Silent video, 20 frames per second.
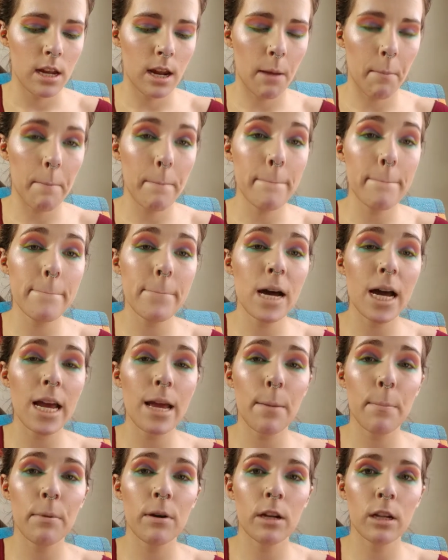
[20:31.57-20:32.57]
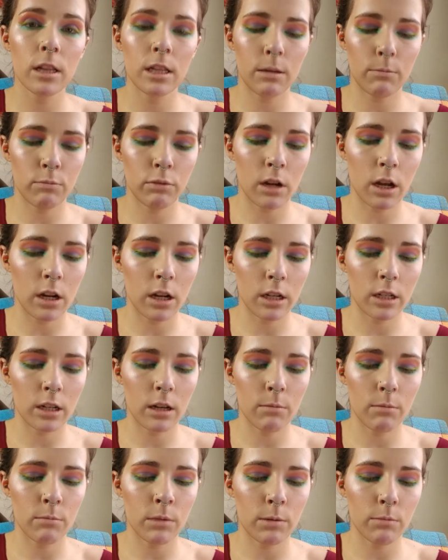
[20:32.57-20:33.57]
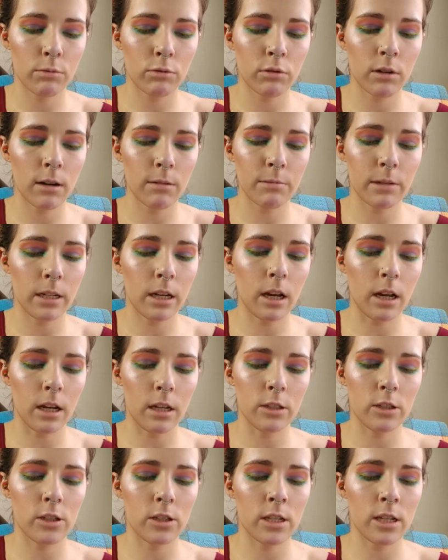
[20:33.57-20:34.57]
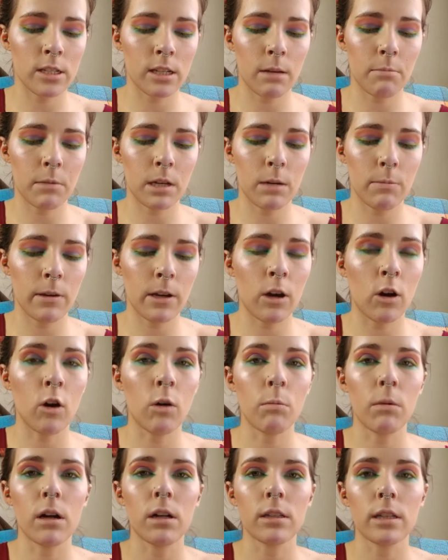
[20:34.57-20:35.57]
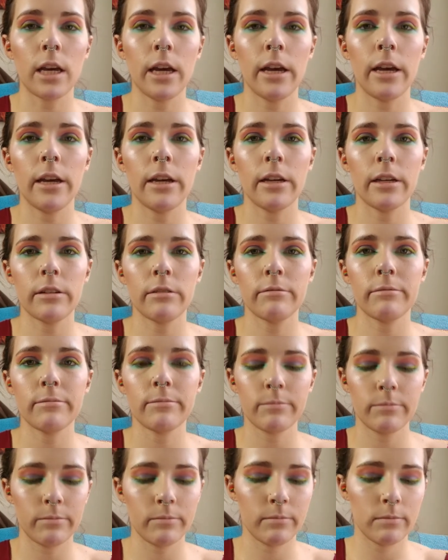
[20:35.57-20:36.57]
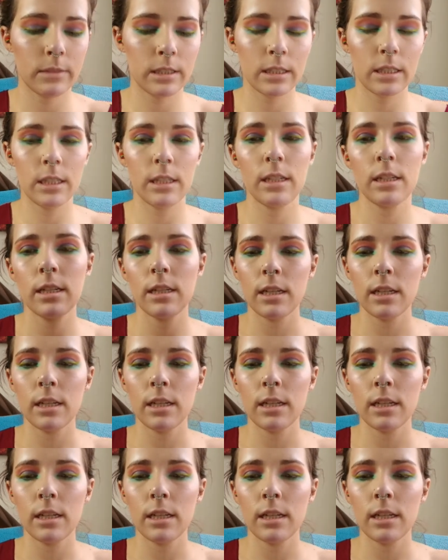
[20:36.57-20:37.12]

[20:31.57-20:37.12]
And I might put a lip product on, but probably not, just because I'm going to be home all day and I